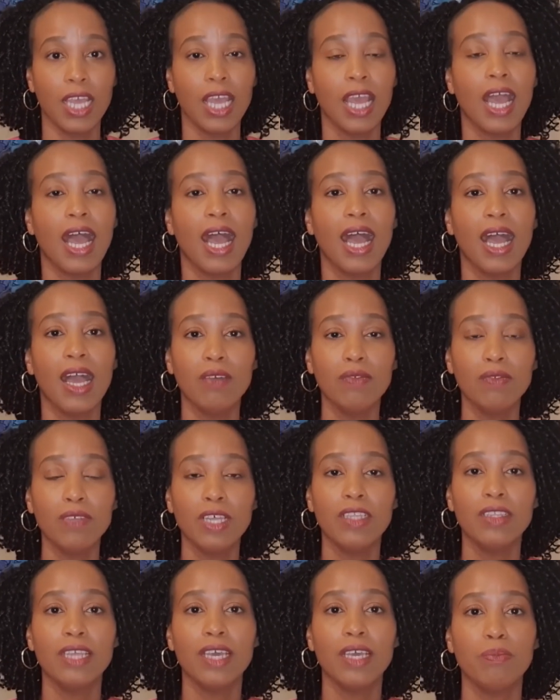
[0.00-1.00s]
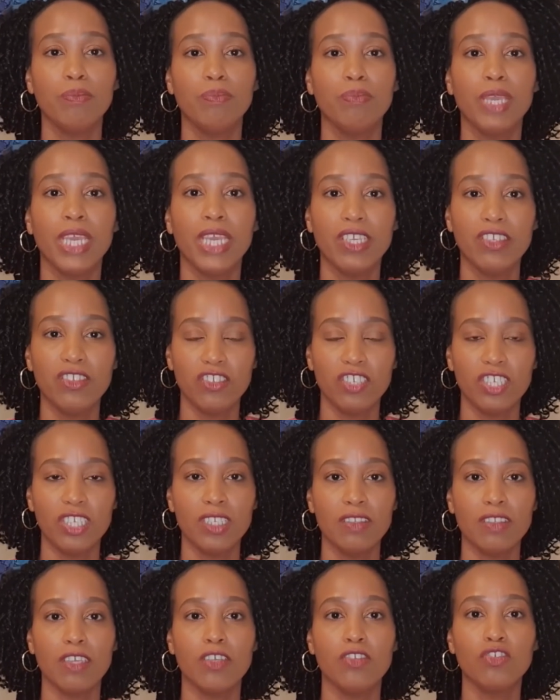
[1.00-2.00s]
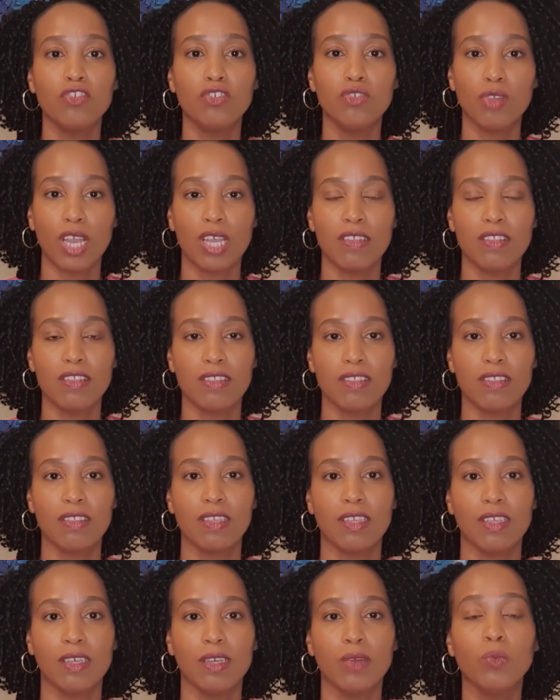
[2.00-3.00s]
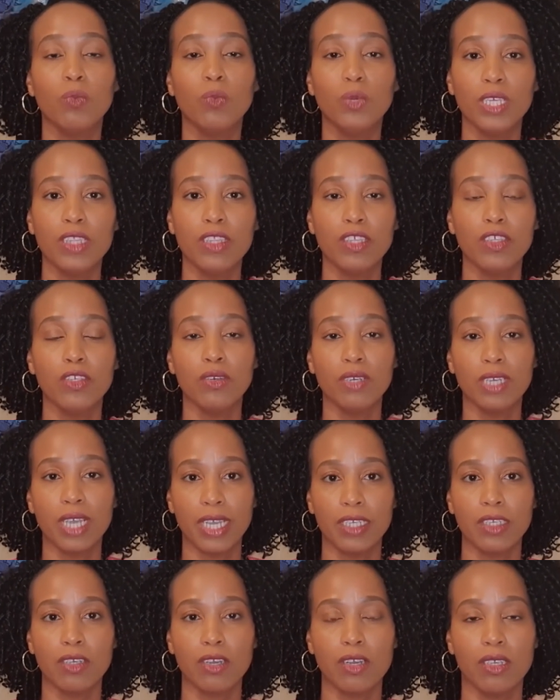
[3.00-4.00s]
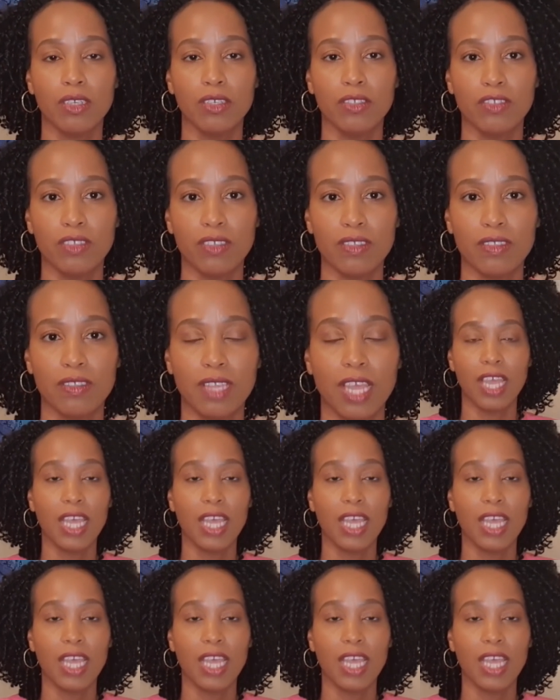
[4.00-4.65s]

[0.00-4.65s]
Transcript: Have that patient trust with your gynecologist.